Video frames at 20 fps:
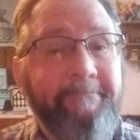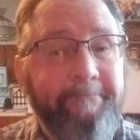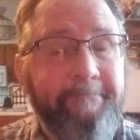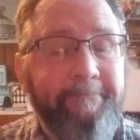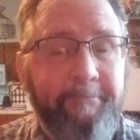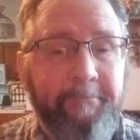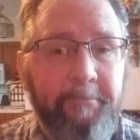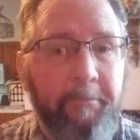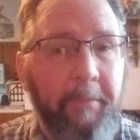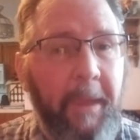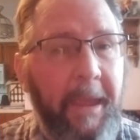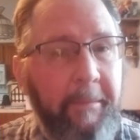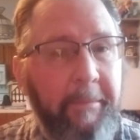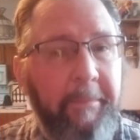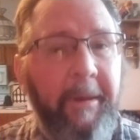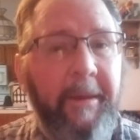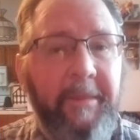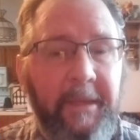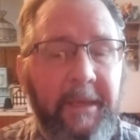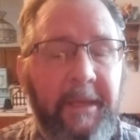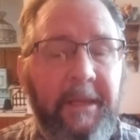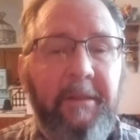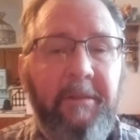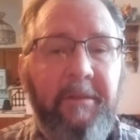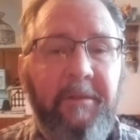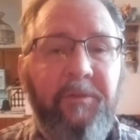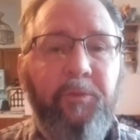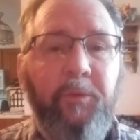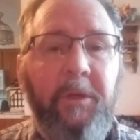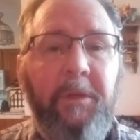maybe by the end of
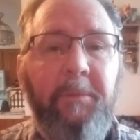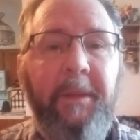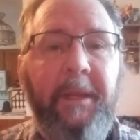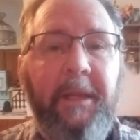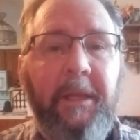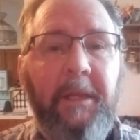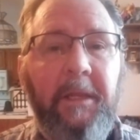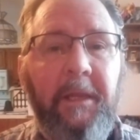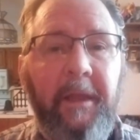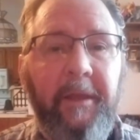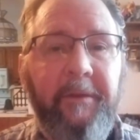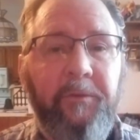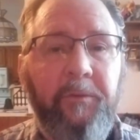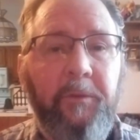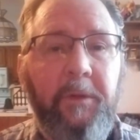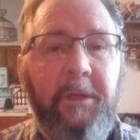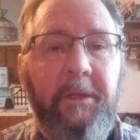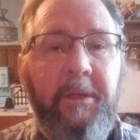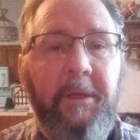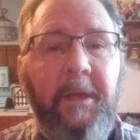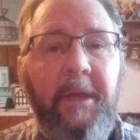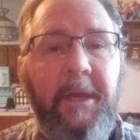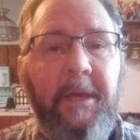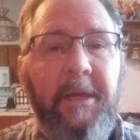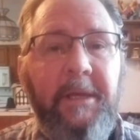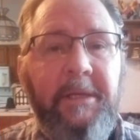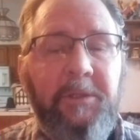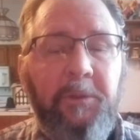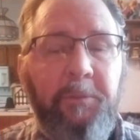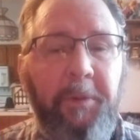this week, beginning of next week,
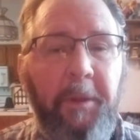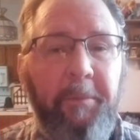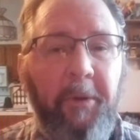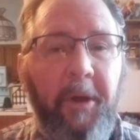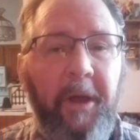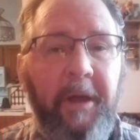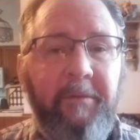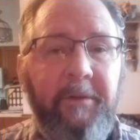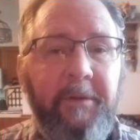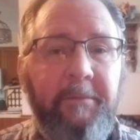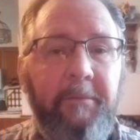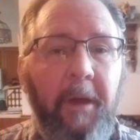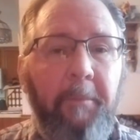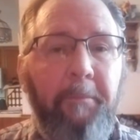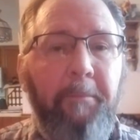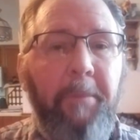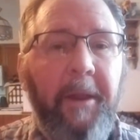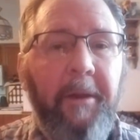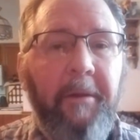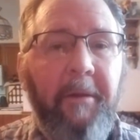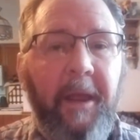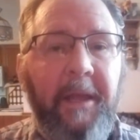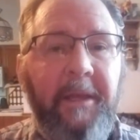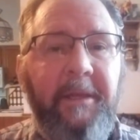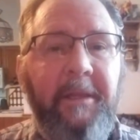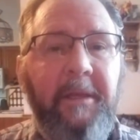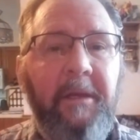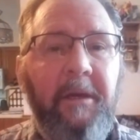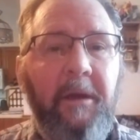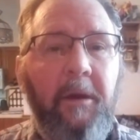so people have a better
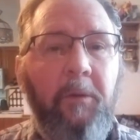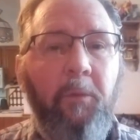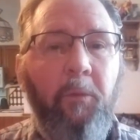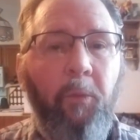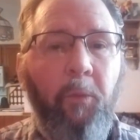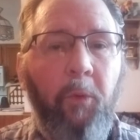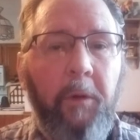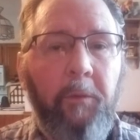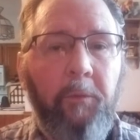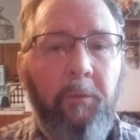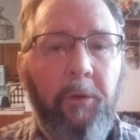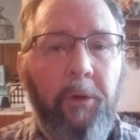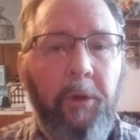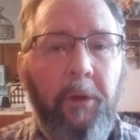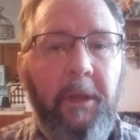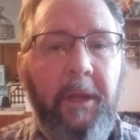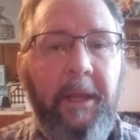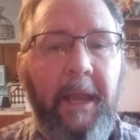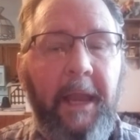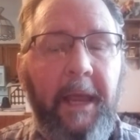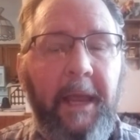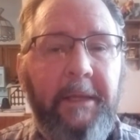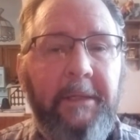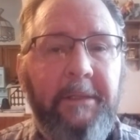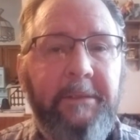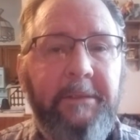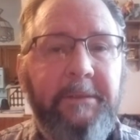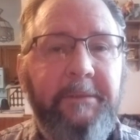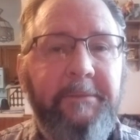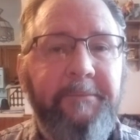idea of what we're looking at
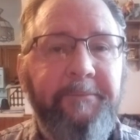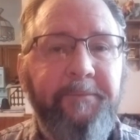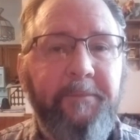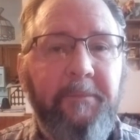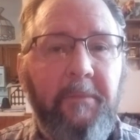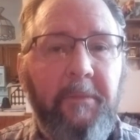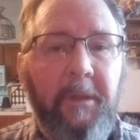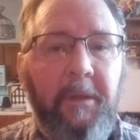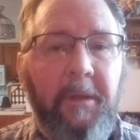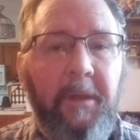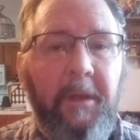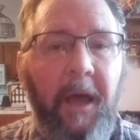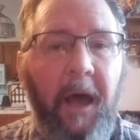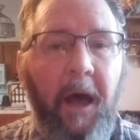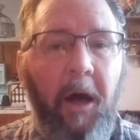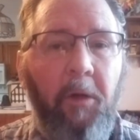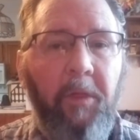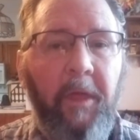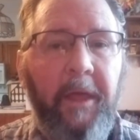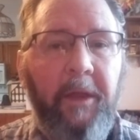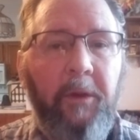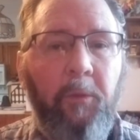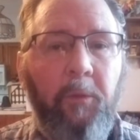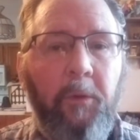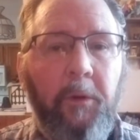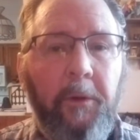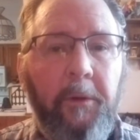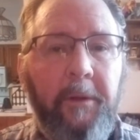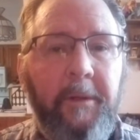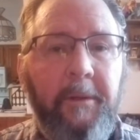and how that'll
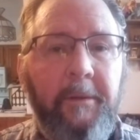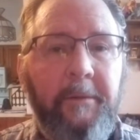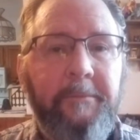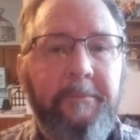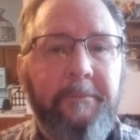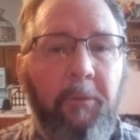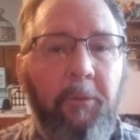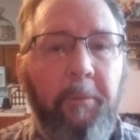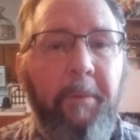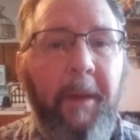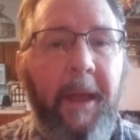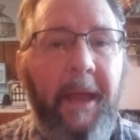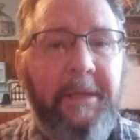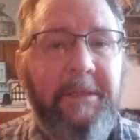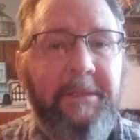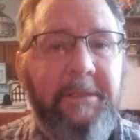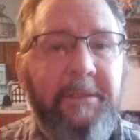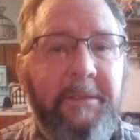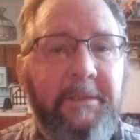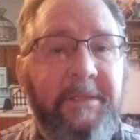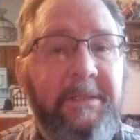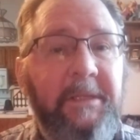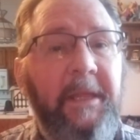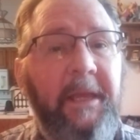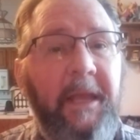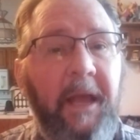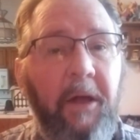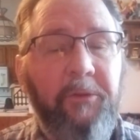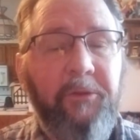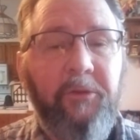work. We're back to a city
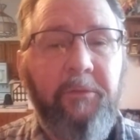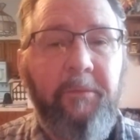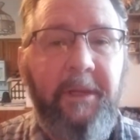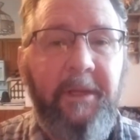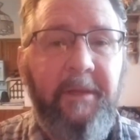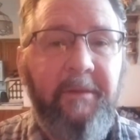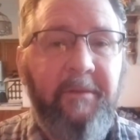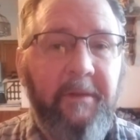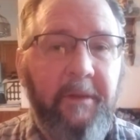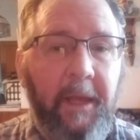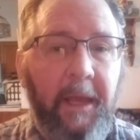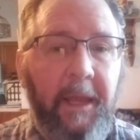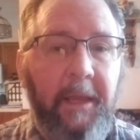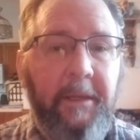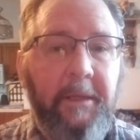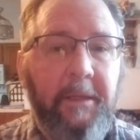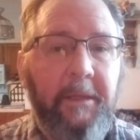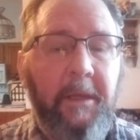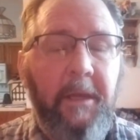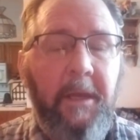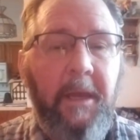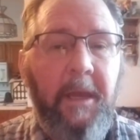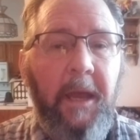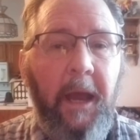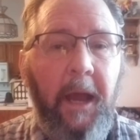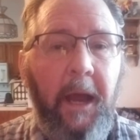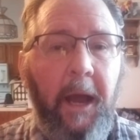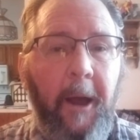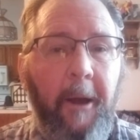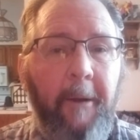council meeting tonight.
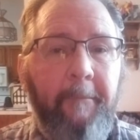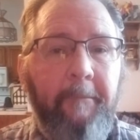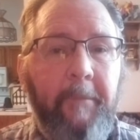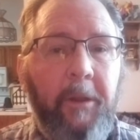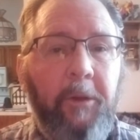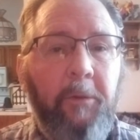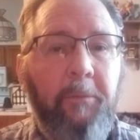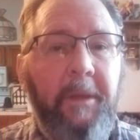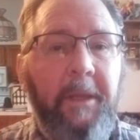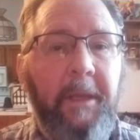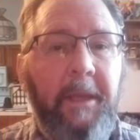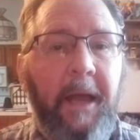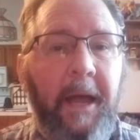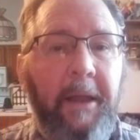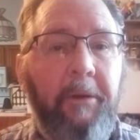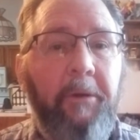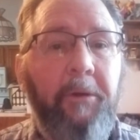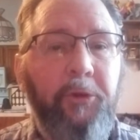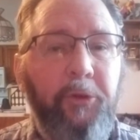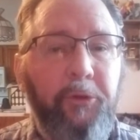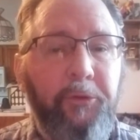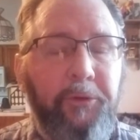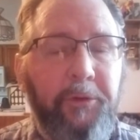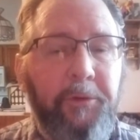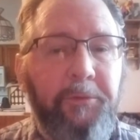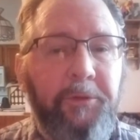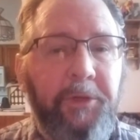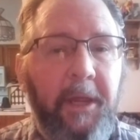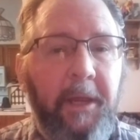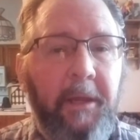It'll be on our
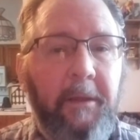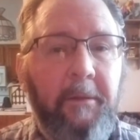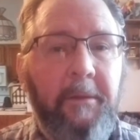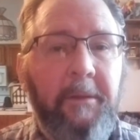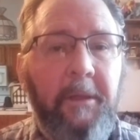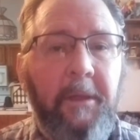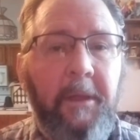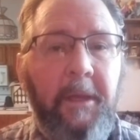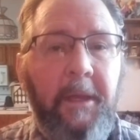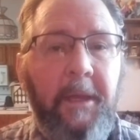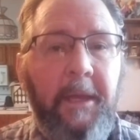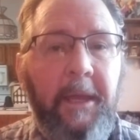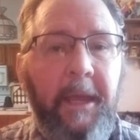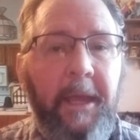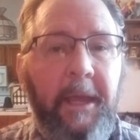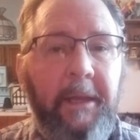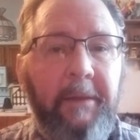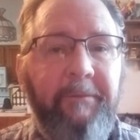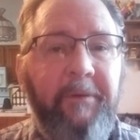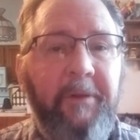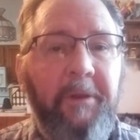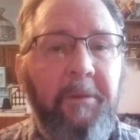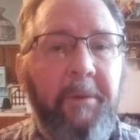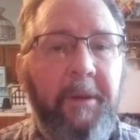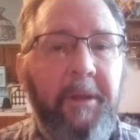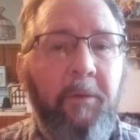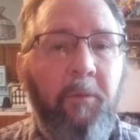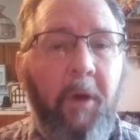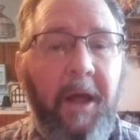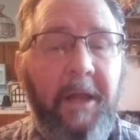YouTube channel. And if
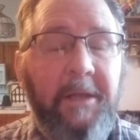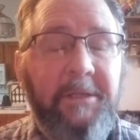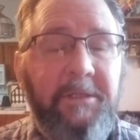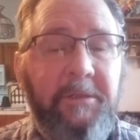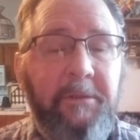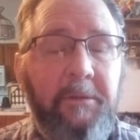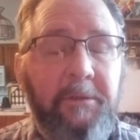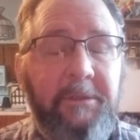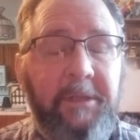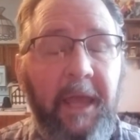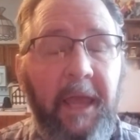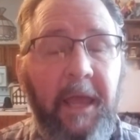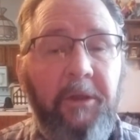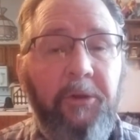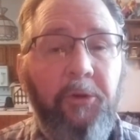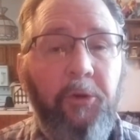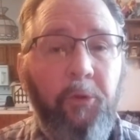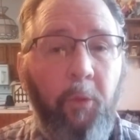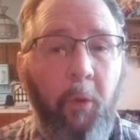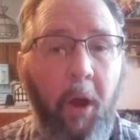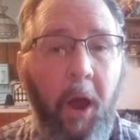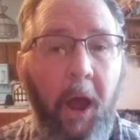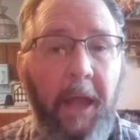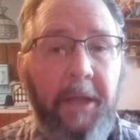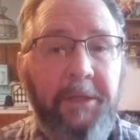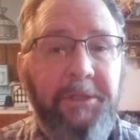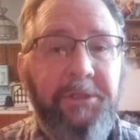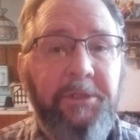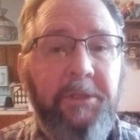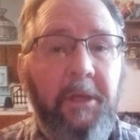anybody wants to attend or
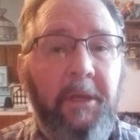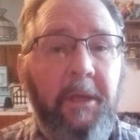watch,